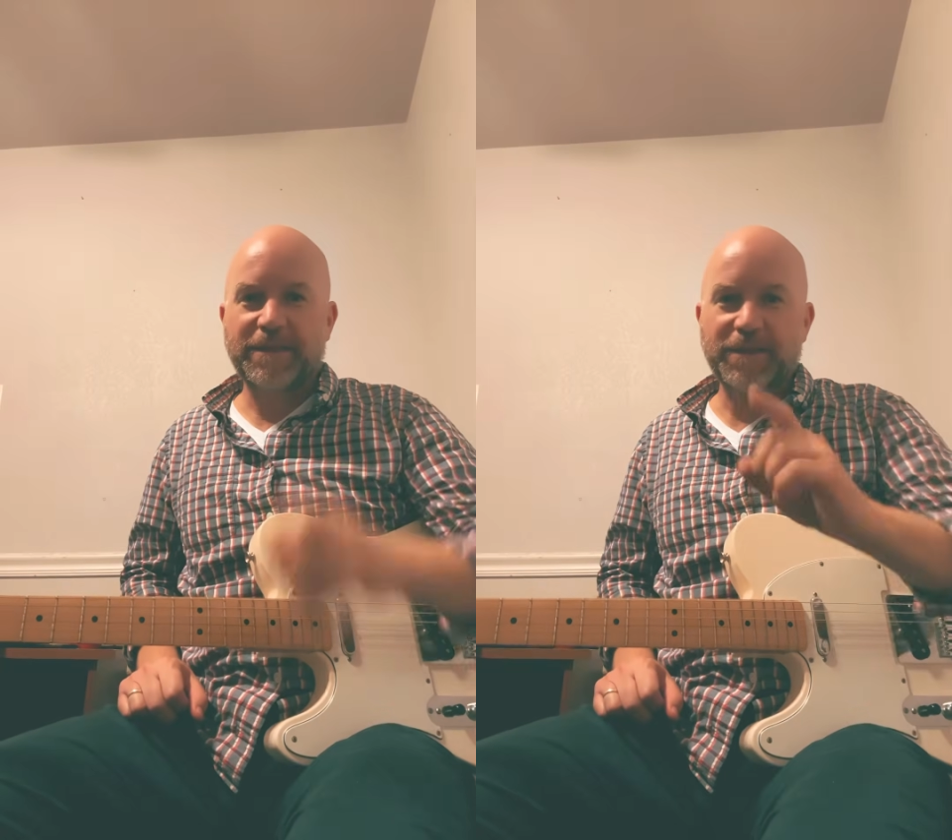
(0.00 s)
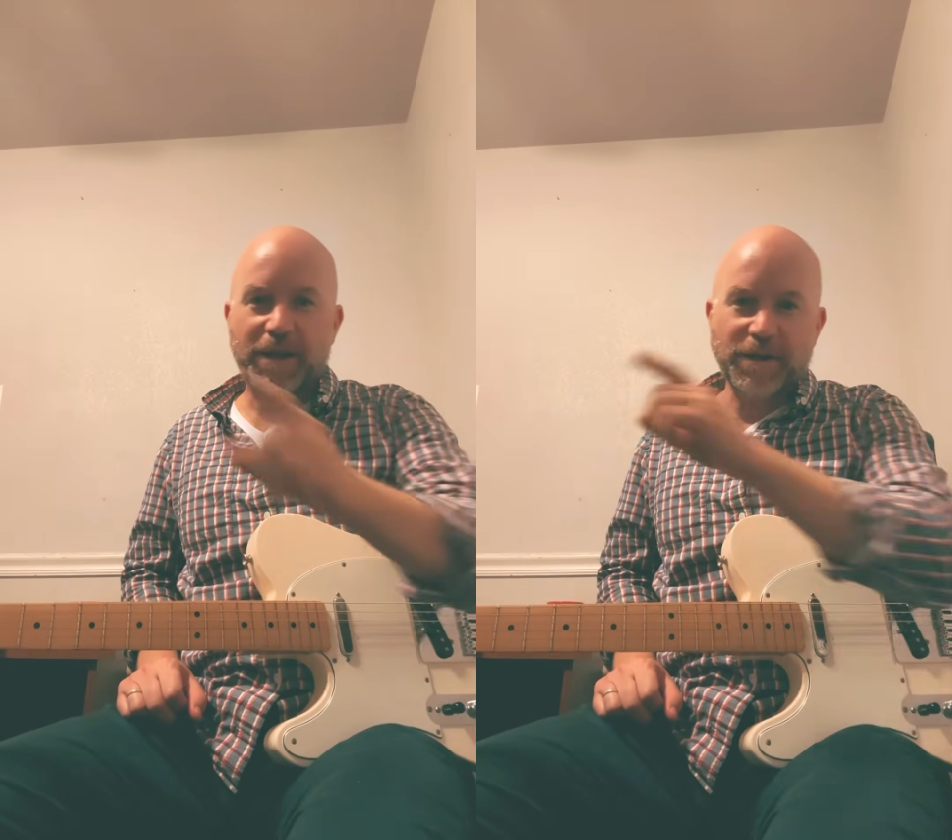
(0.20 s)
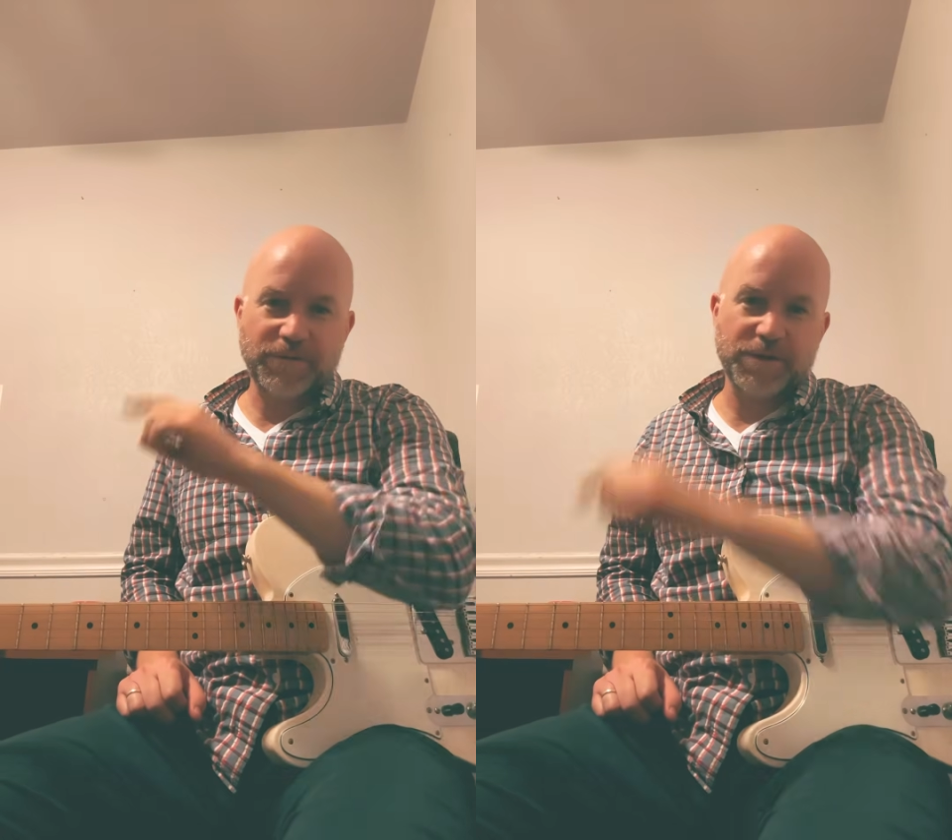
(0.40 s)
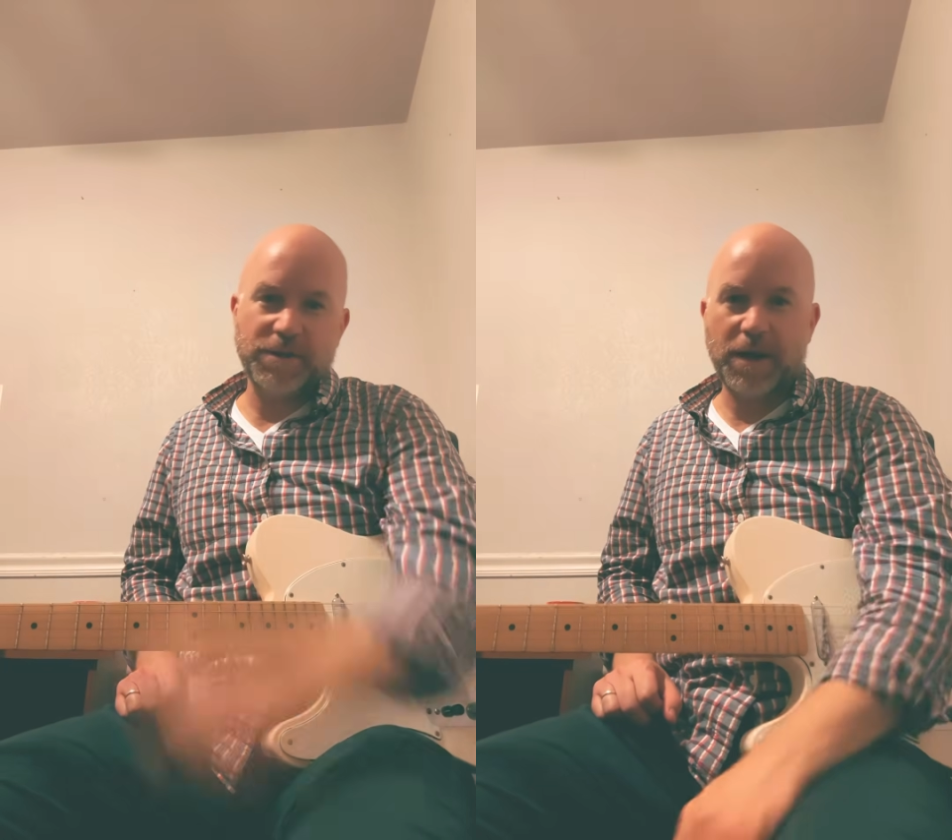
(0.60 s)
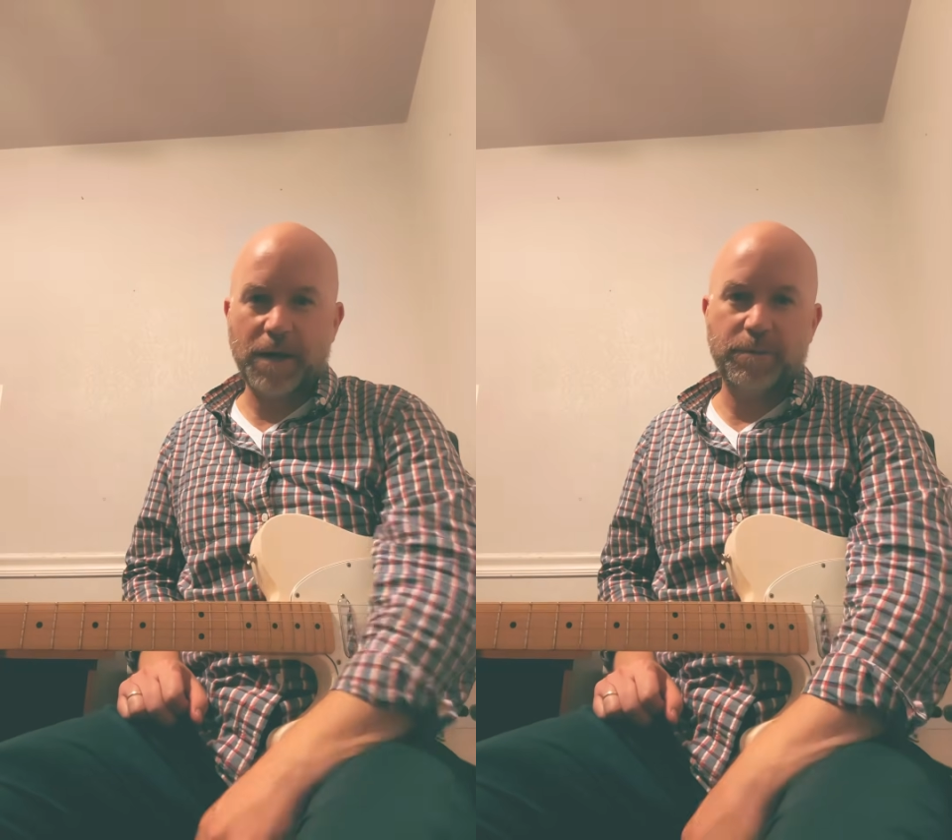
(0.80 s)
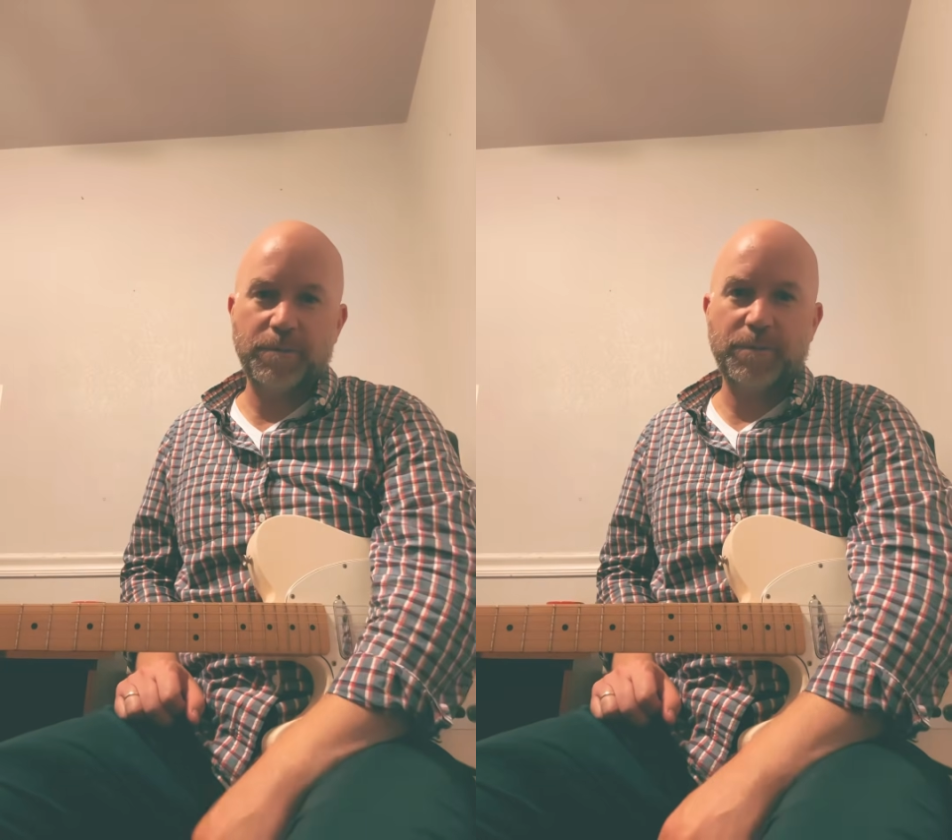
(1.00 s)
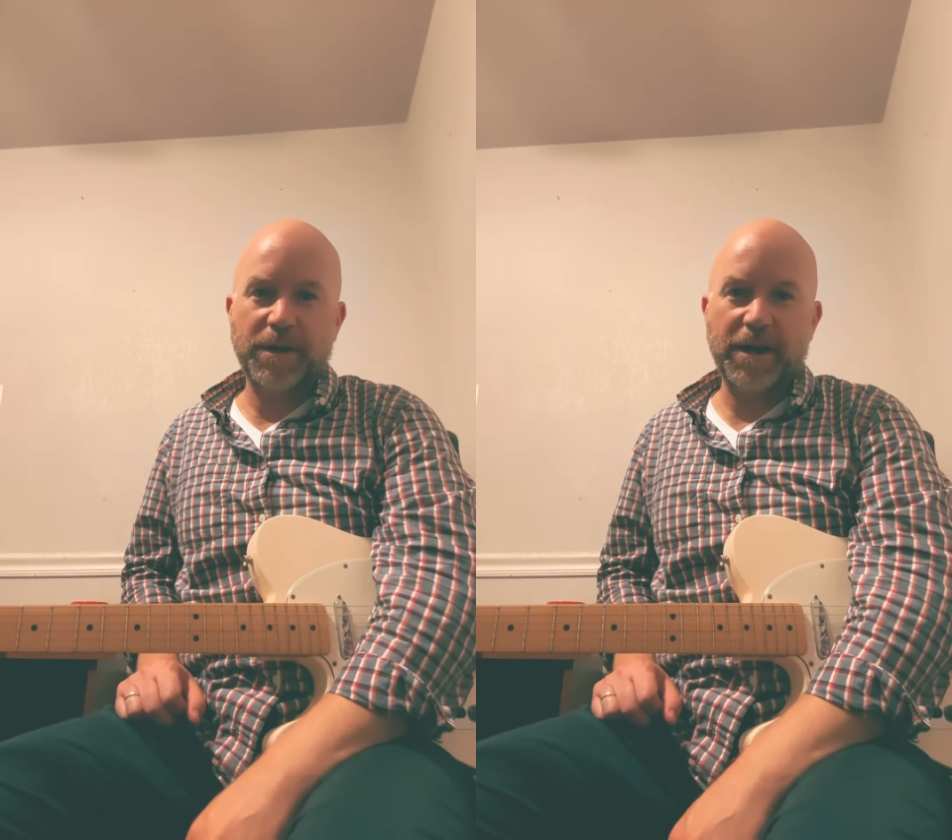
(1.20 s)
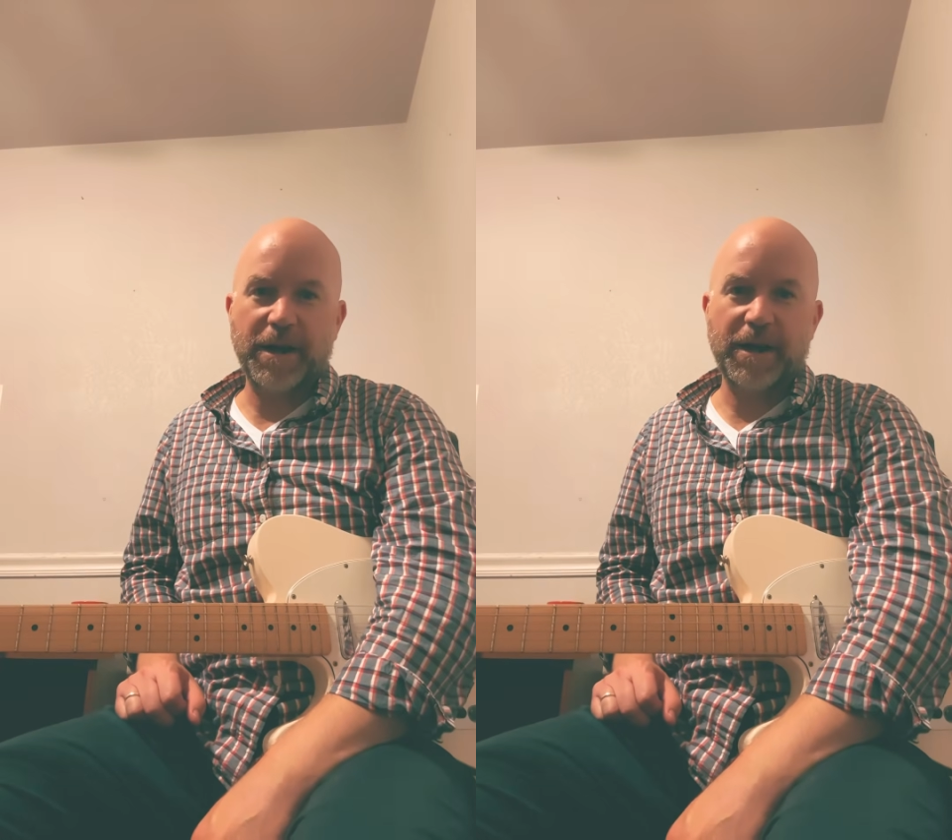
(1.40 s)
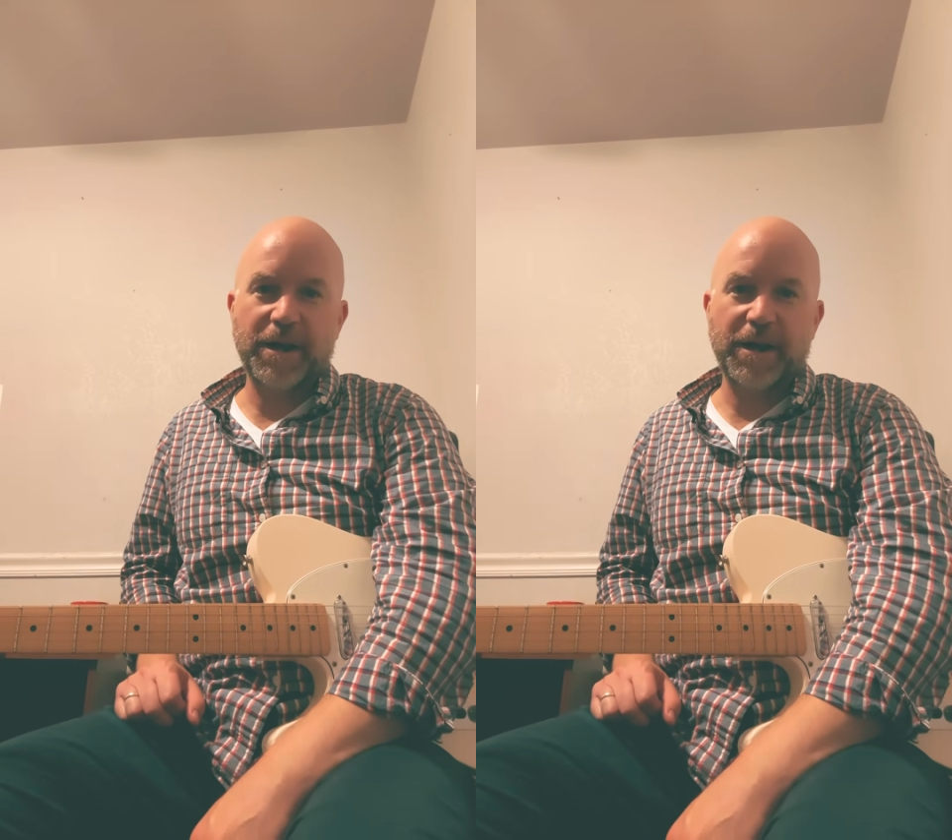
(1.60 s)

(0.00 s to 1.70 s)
Thanks for stopping by.